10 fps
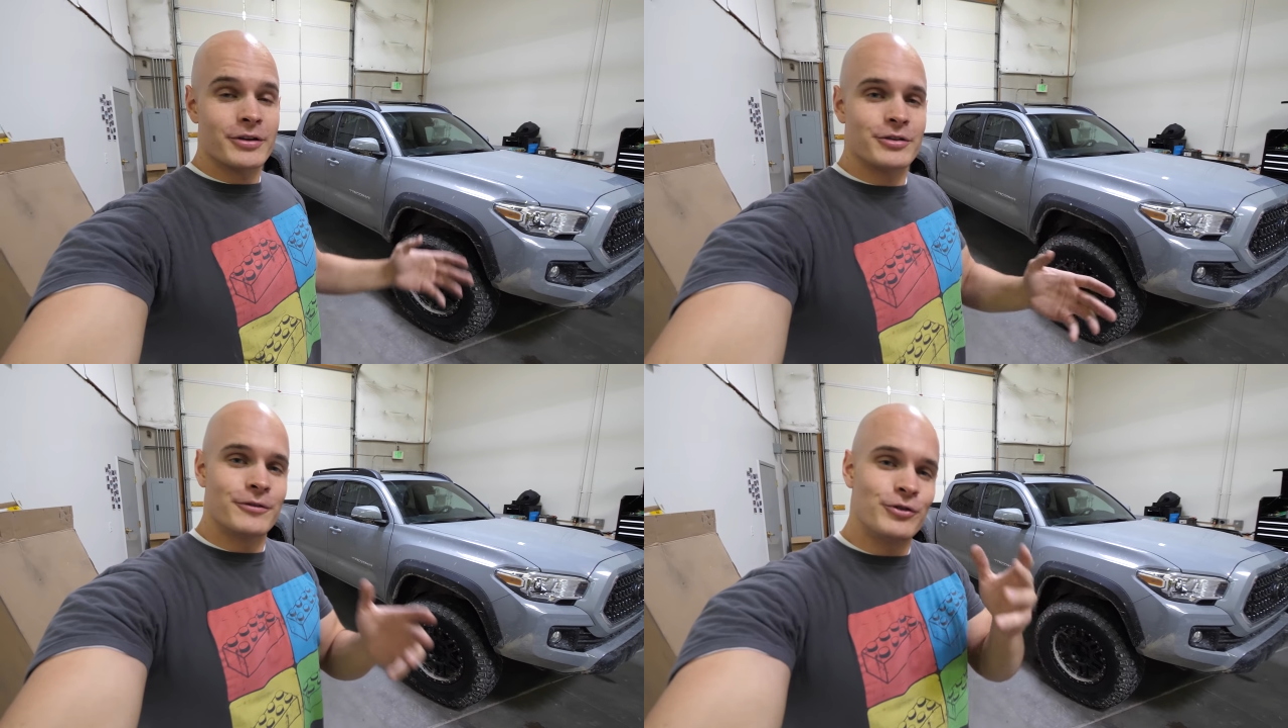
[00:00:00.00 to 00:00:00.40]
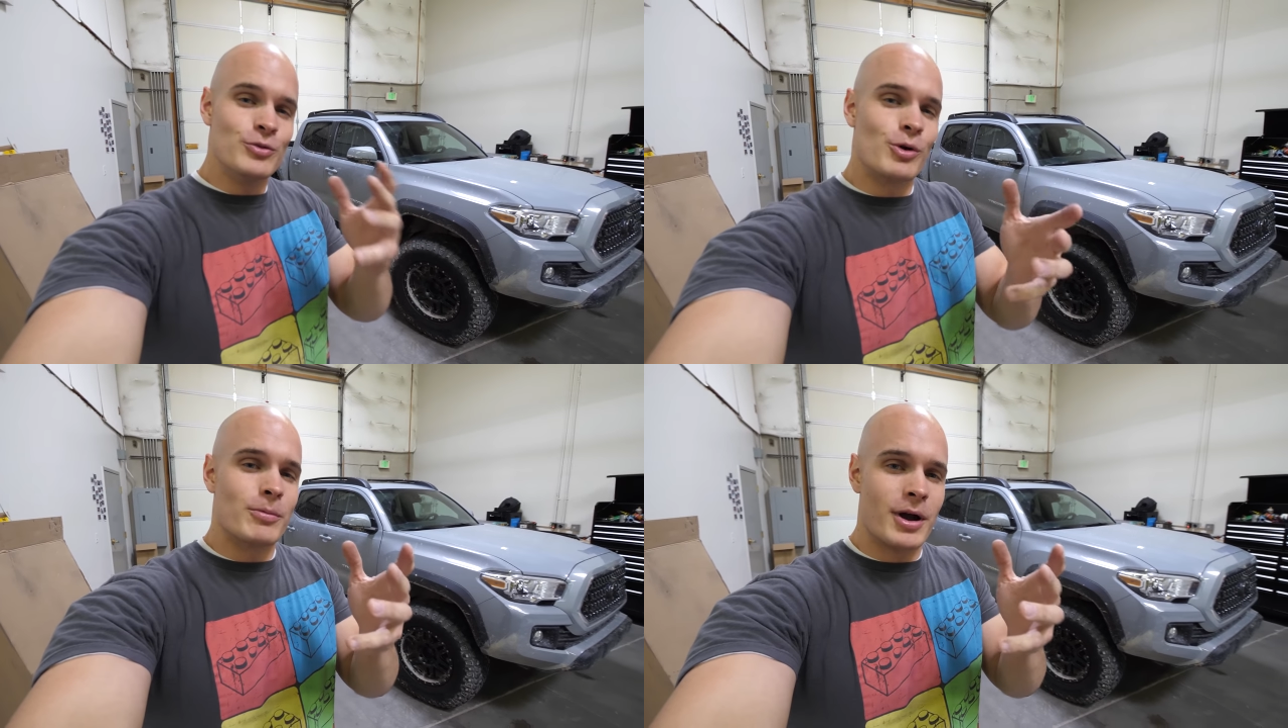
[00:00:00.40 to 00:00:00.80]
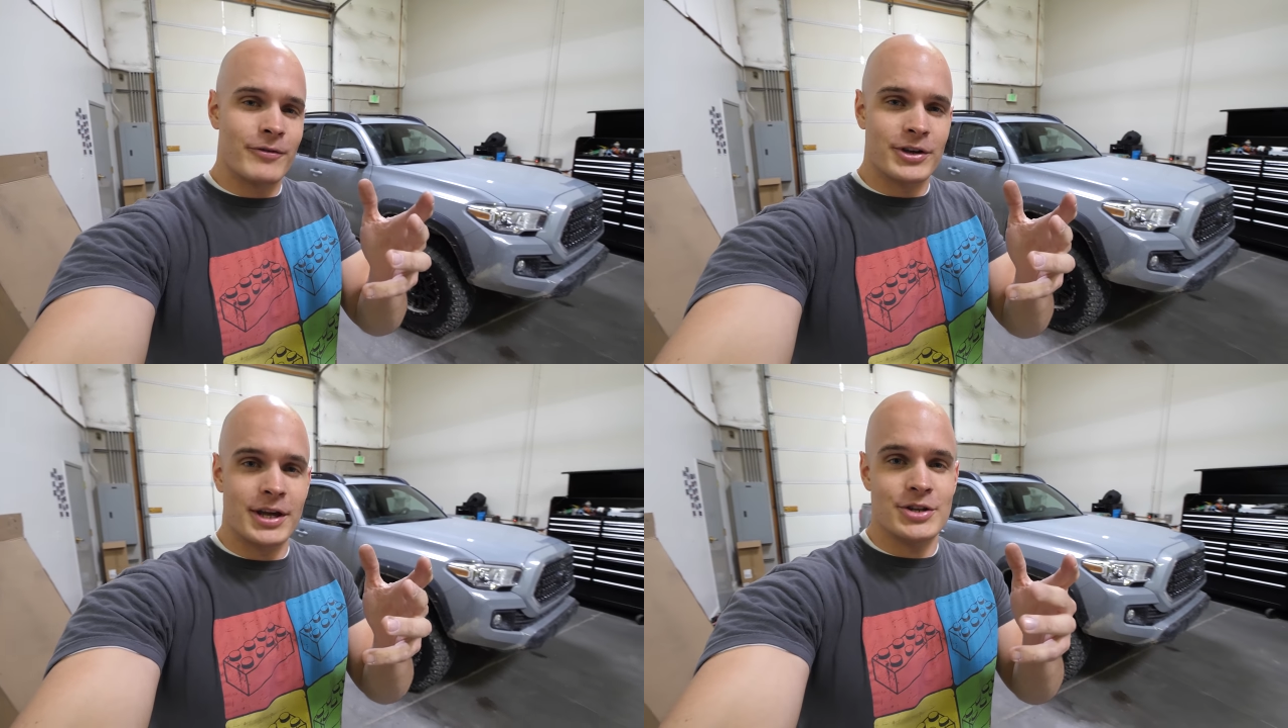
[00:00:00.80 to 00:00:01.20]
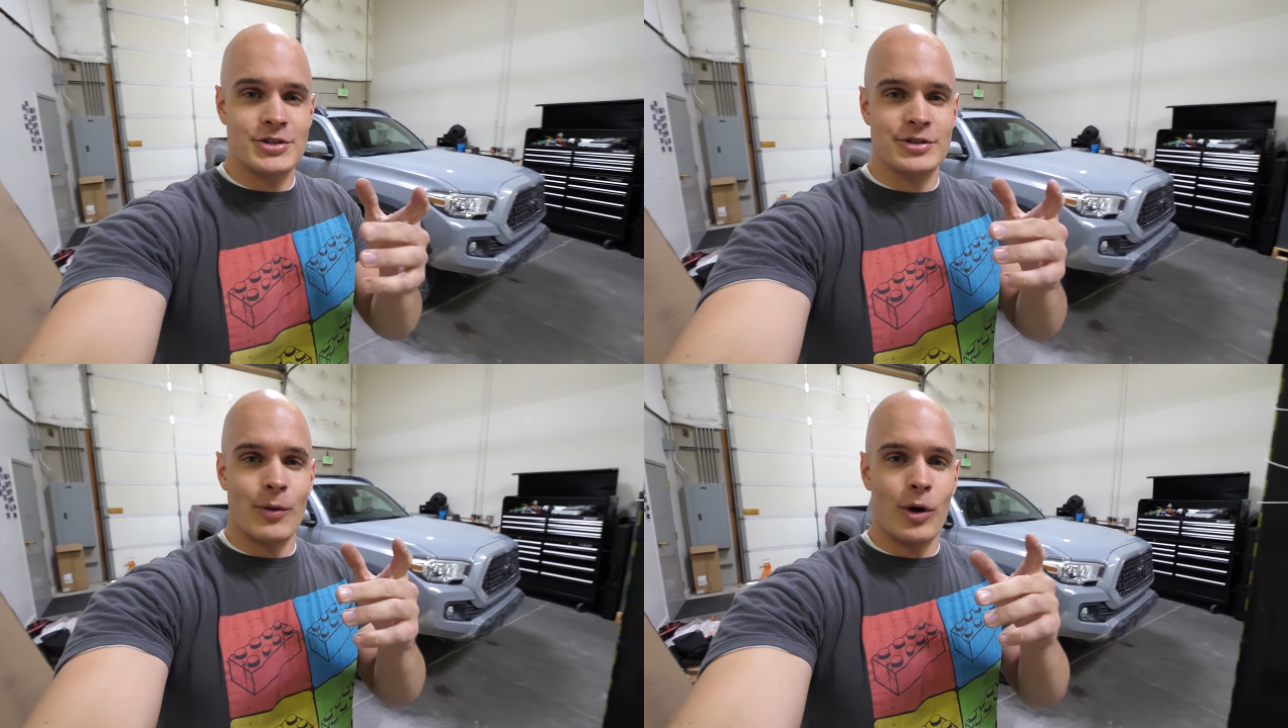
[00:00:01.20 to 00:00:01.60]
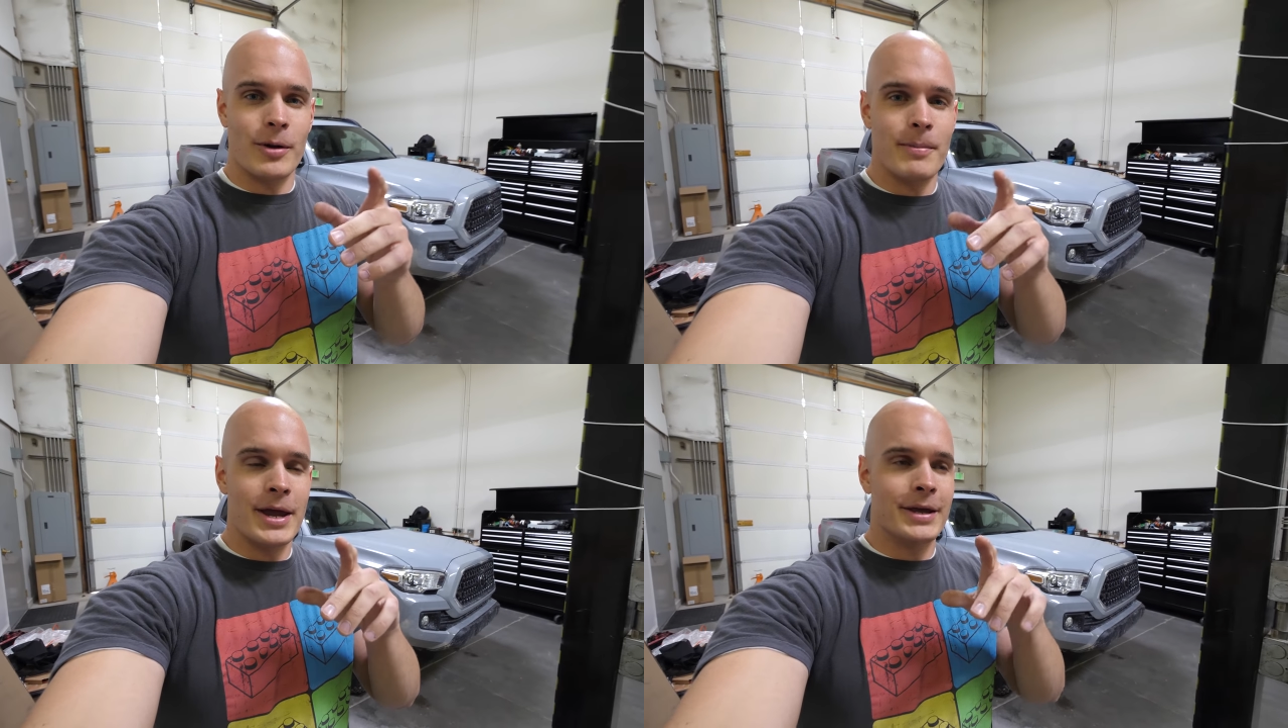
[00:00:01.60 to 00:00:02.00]
there's a few more modifications I want
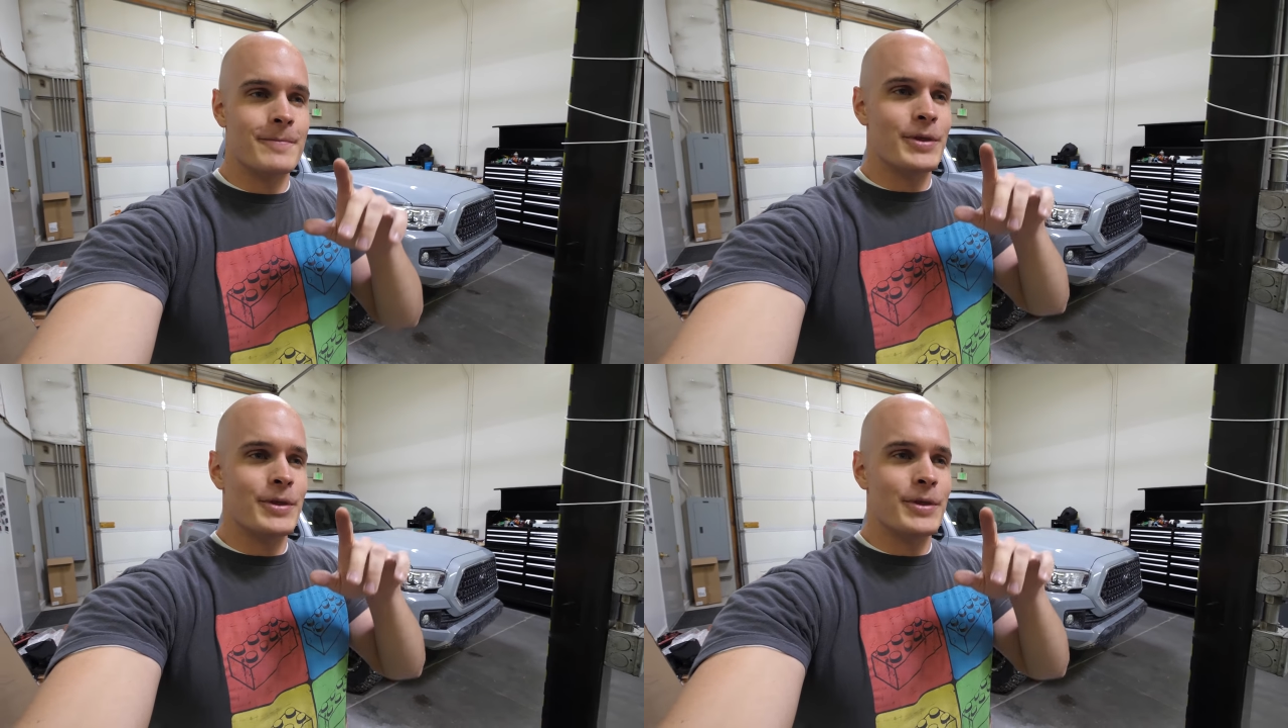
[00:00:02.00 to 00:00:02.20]
to make,